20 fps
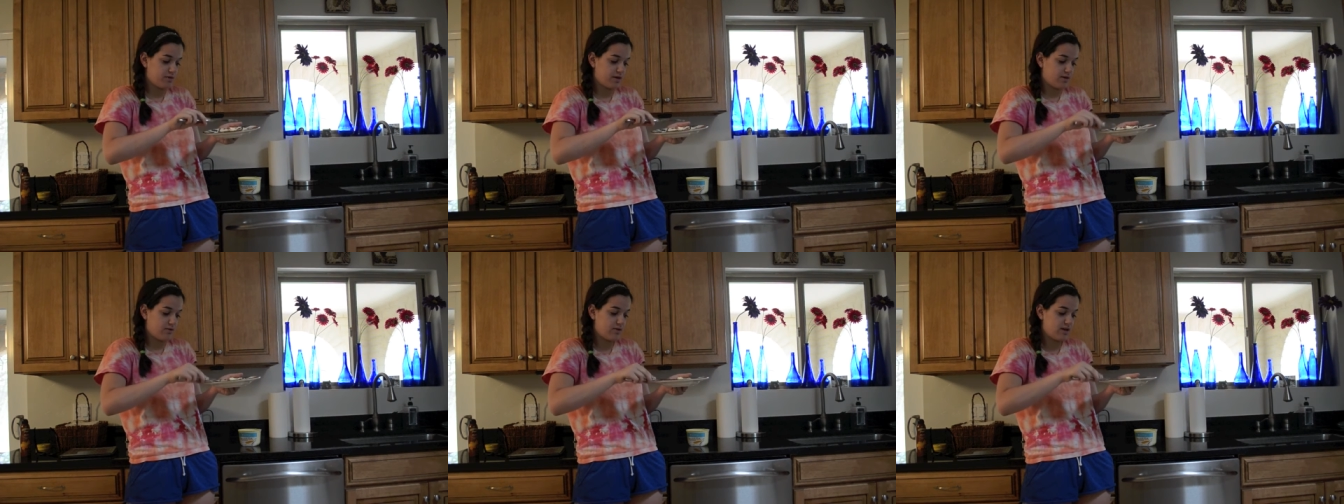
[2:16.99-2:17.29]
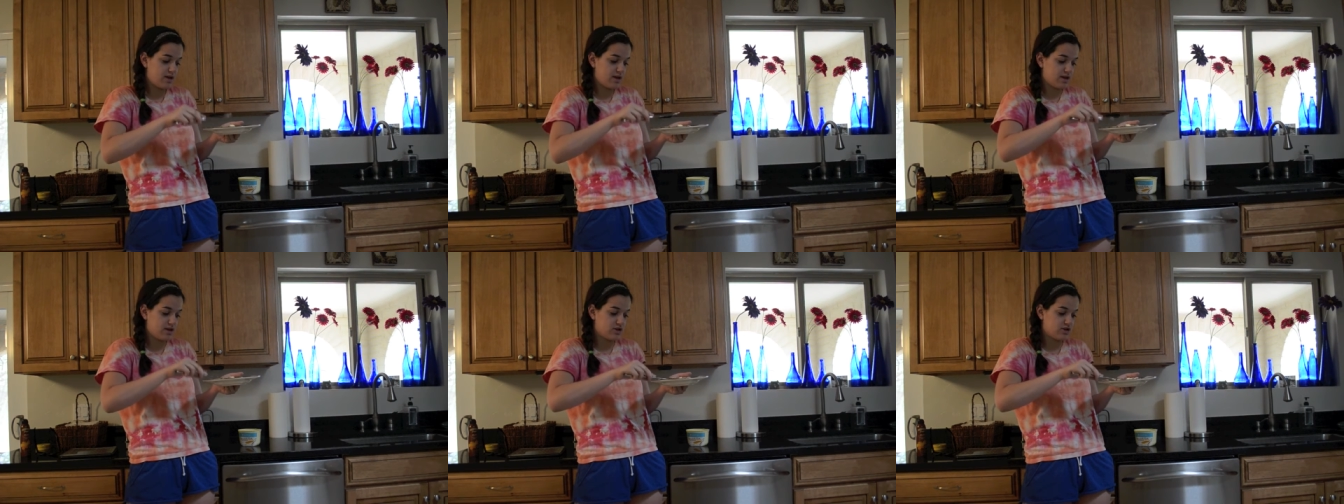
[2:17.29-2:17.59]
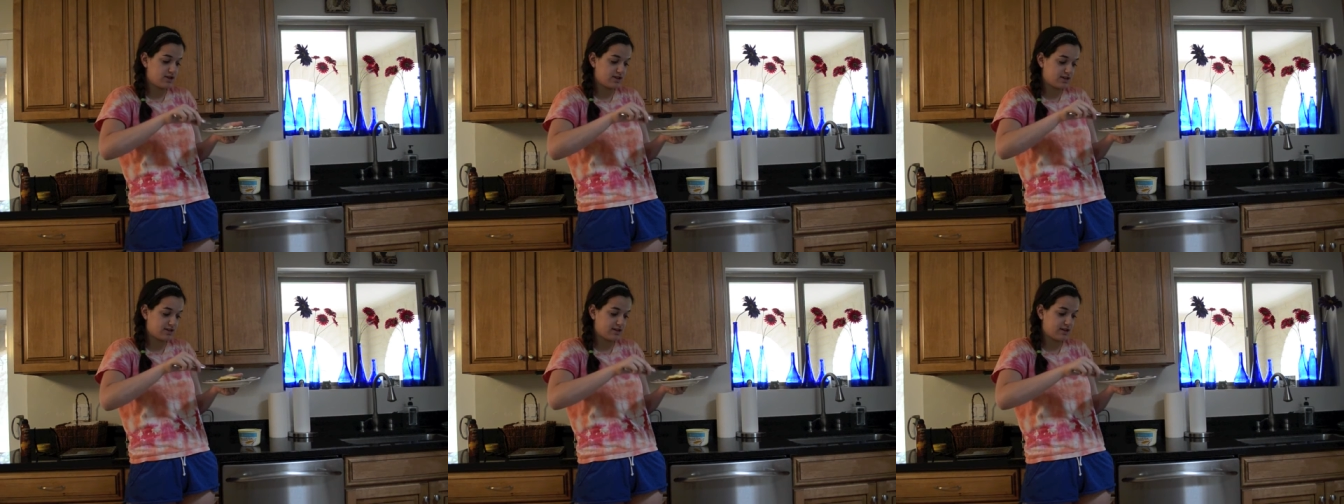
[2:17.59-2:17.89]
but we can
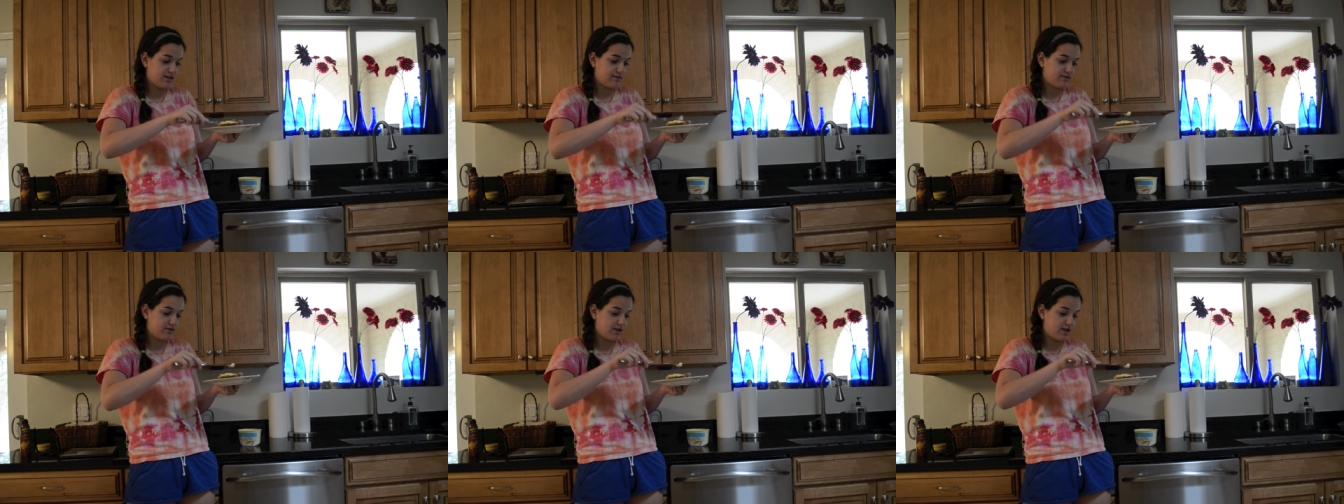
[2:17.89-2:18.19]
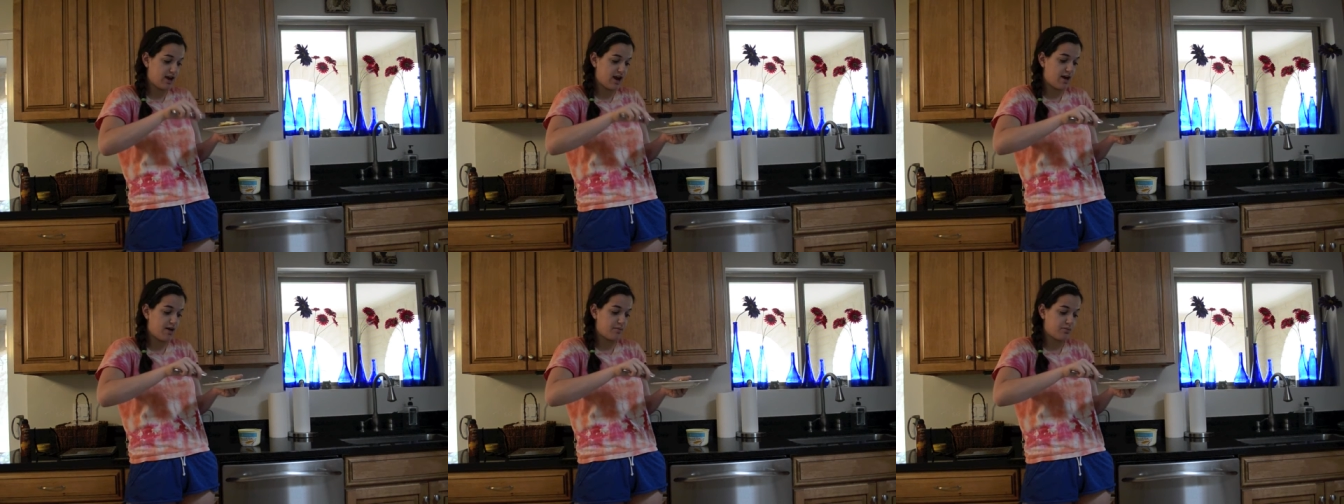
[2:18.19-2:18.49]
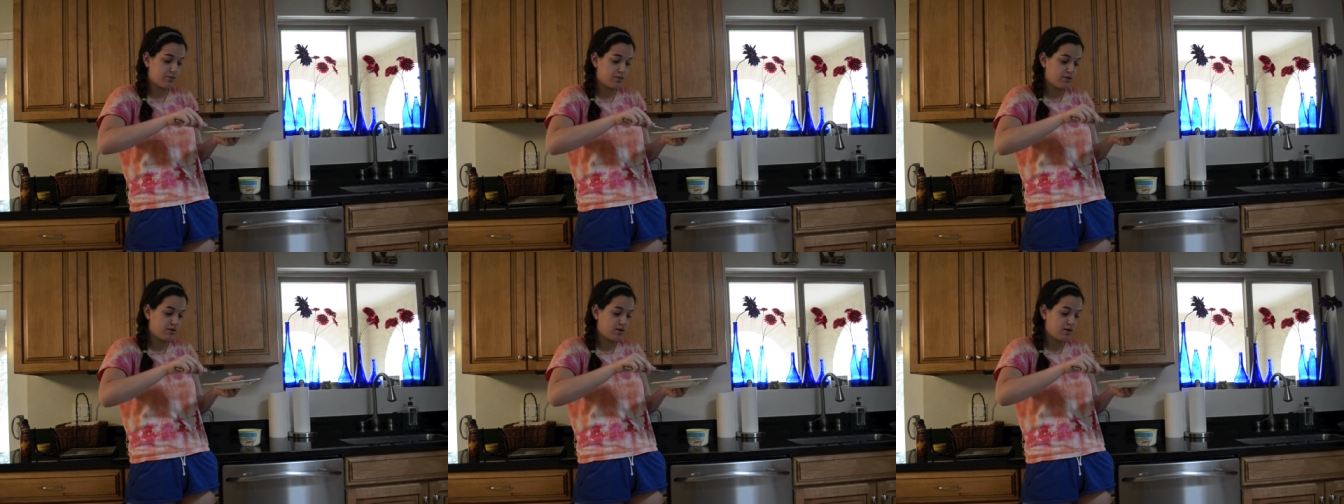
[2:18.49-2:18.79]
just lift it
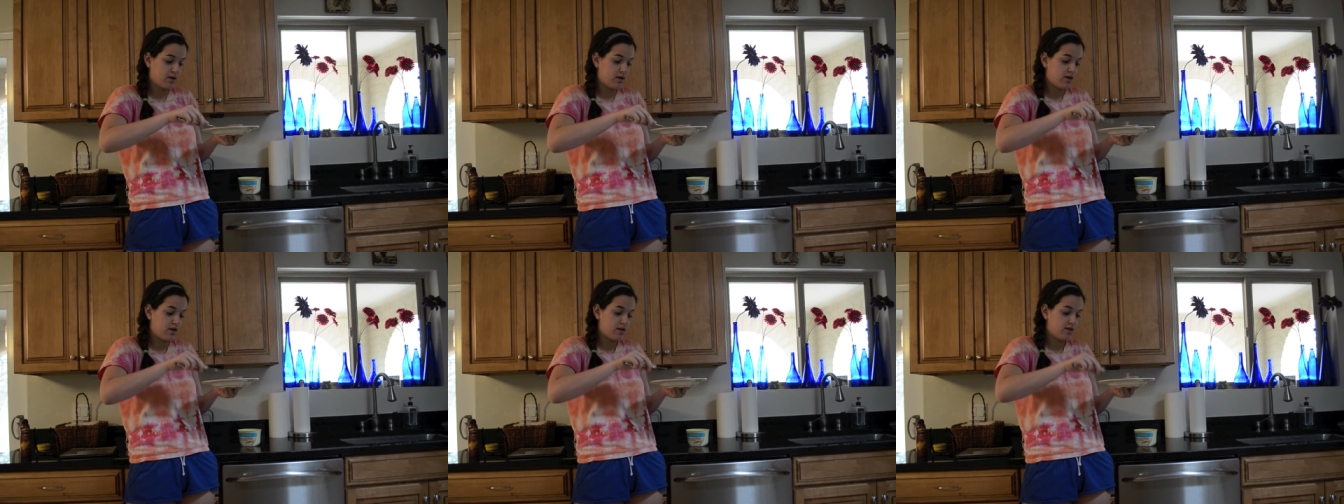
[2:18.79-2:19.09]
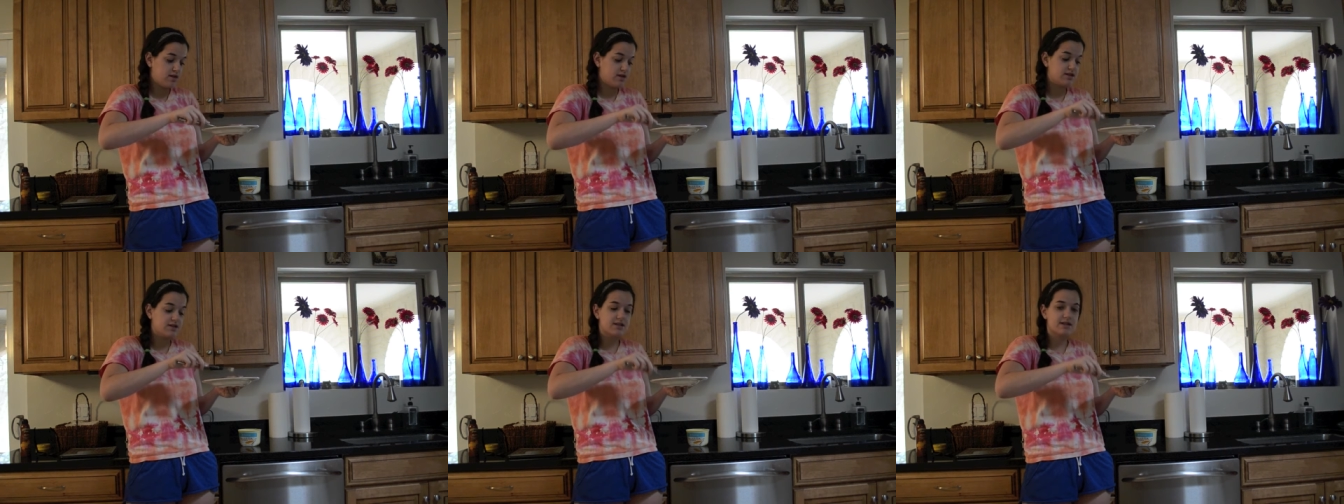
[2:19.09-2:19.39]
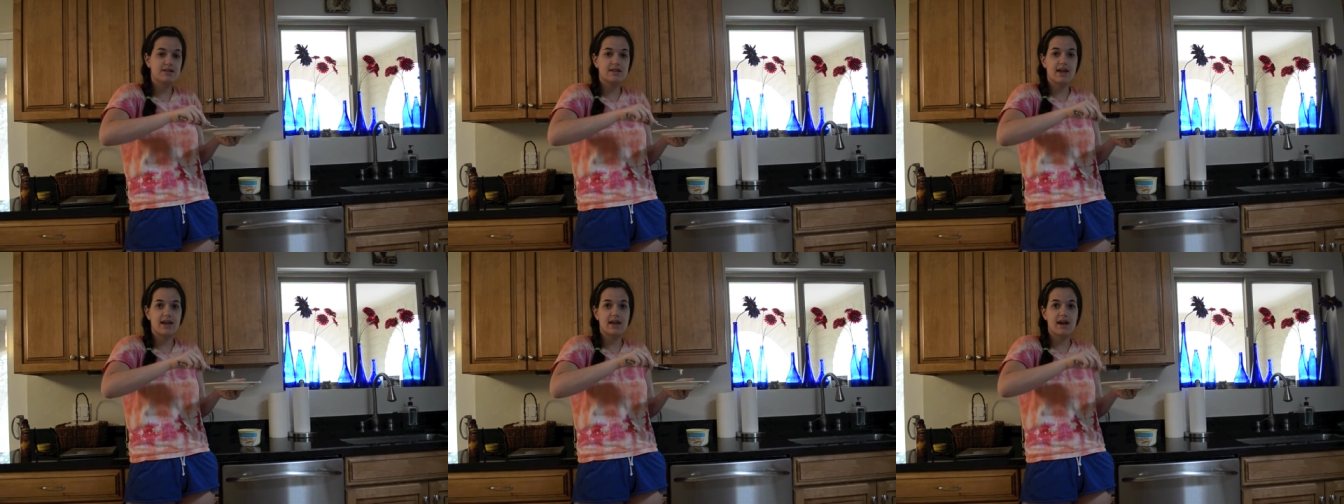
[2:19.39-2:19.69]
up. This
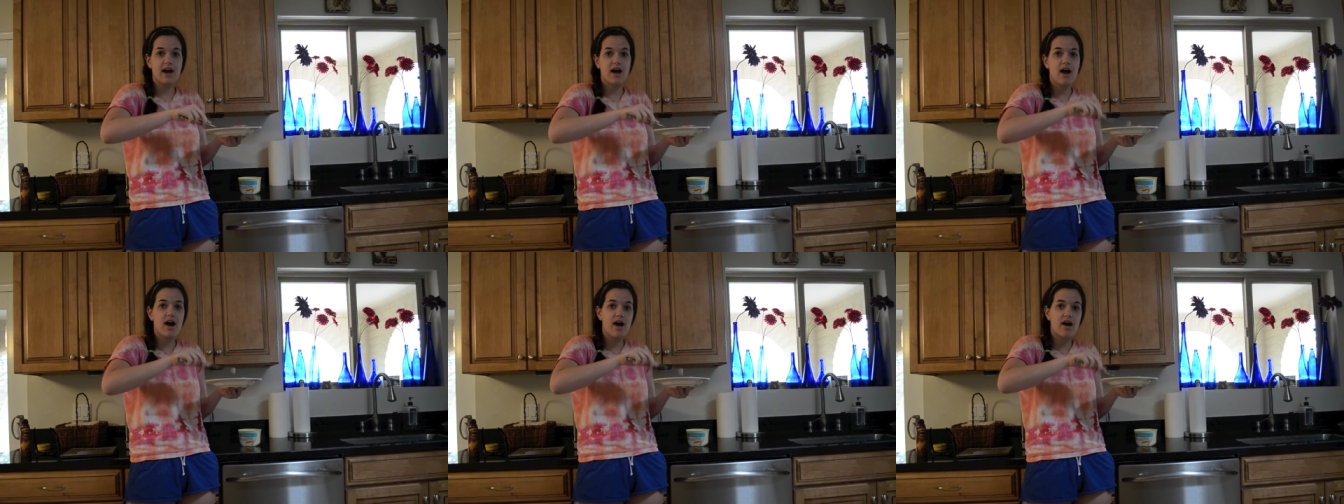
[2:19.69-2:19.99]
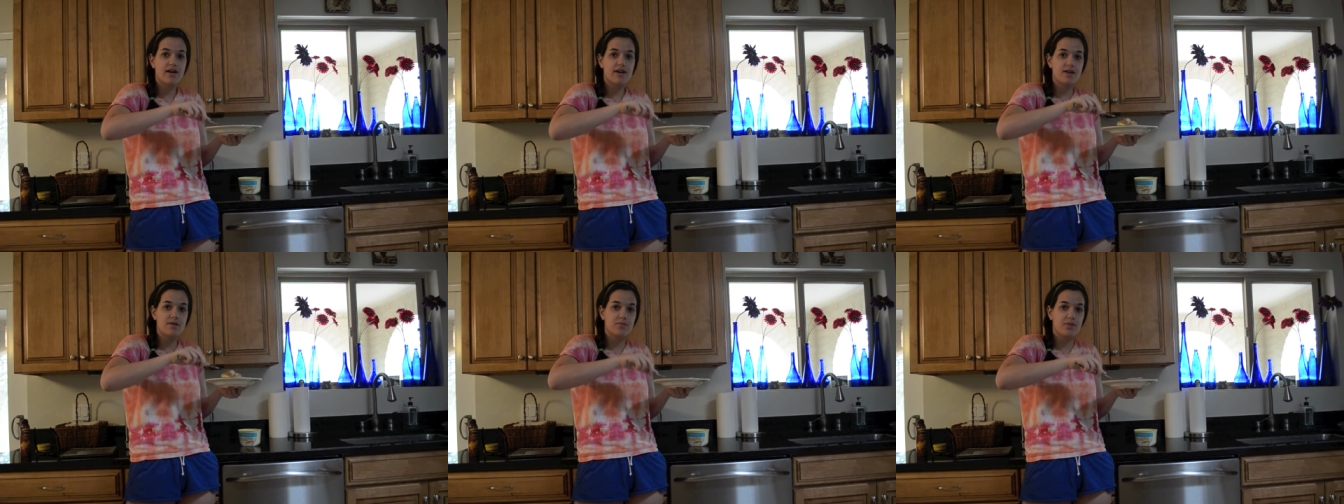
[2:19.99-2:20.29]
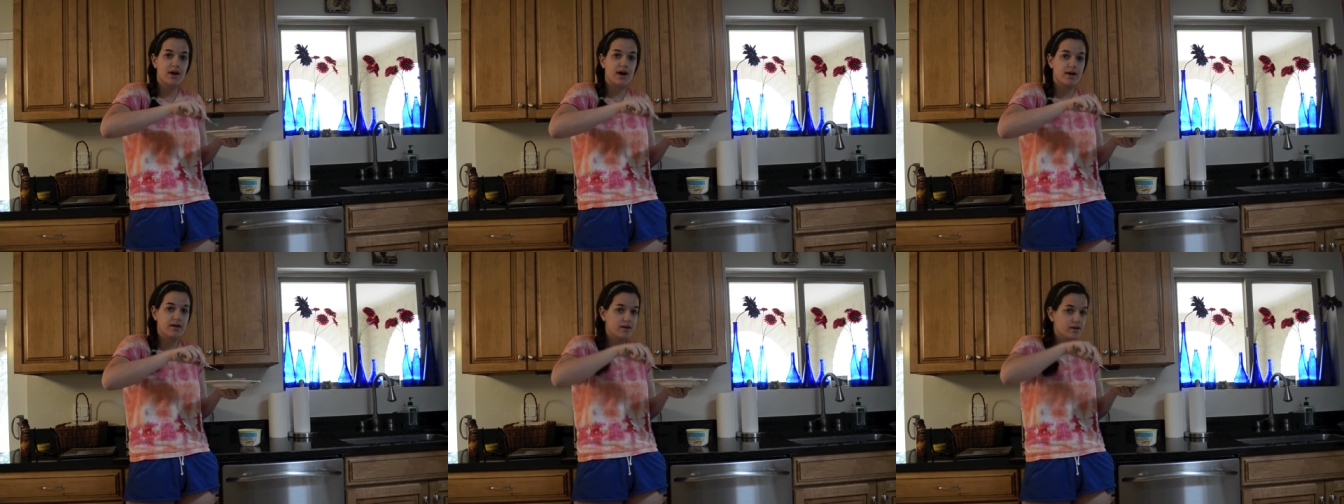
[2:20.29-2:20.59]
is like a hockey
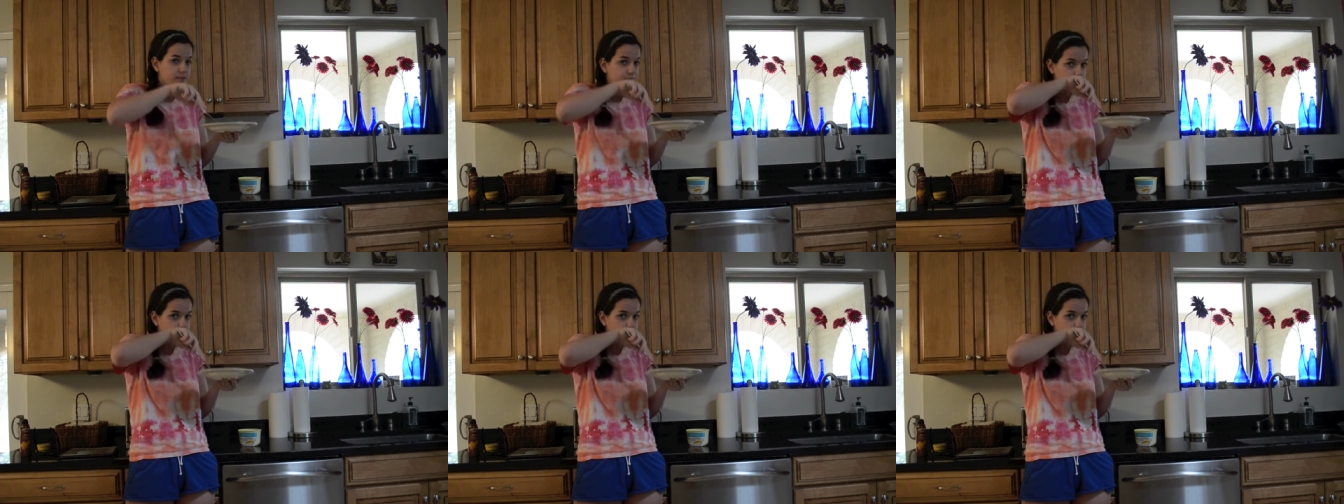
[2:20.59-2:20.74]
puck.